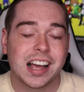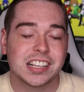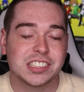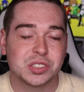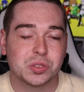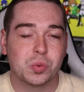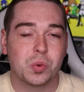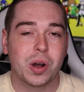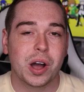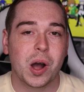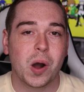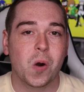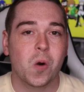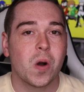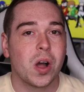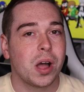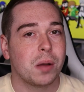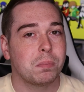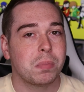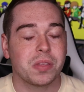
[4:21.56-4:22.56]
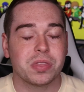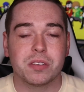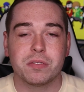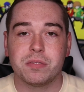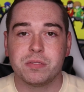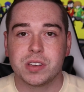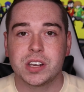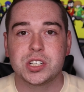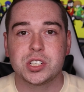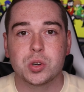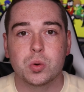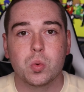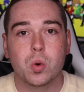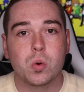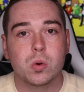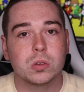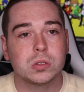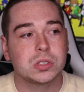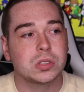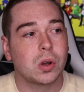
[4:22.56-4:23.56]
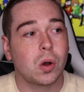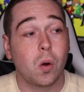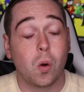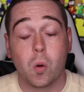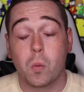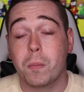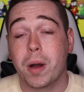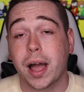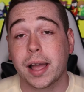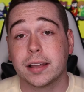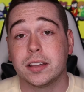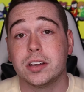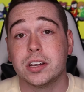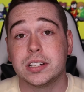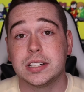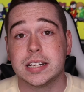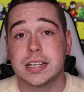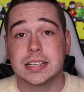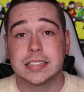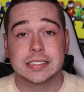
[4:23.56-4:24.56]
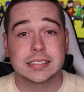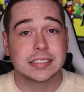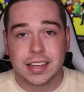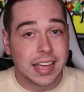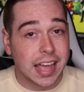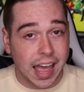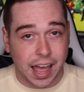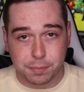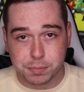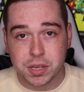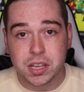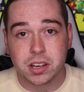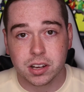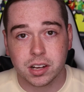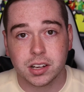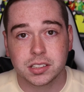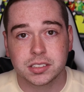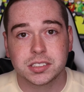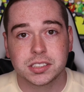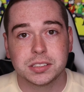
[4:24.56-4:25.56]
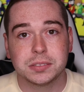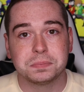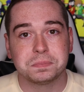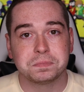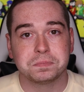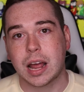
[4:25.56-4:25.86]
as well. But the visuals, oh my goodness, it had me hooked.